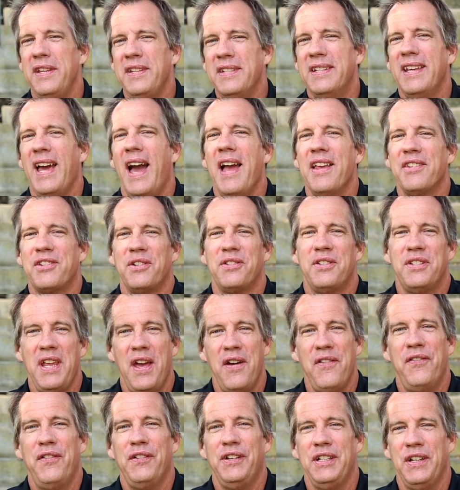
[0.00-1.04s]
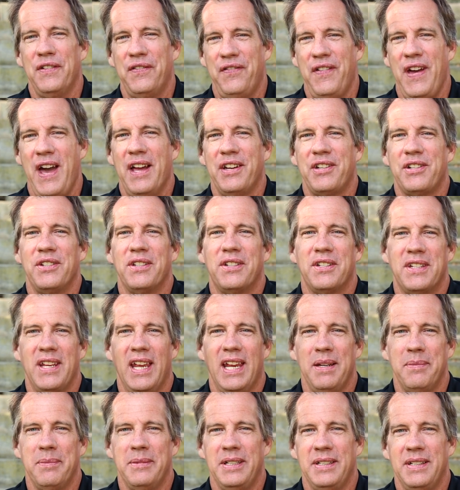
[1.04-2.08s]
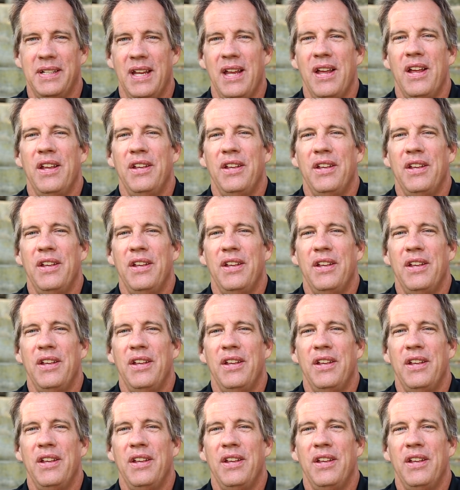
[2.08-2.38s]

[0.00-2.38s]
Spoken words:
these guys are definitely a fashion statement,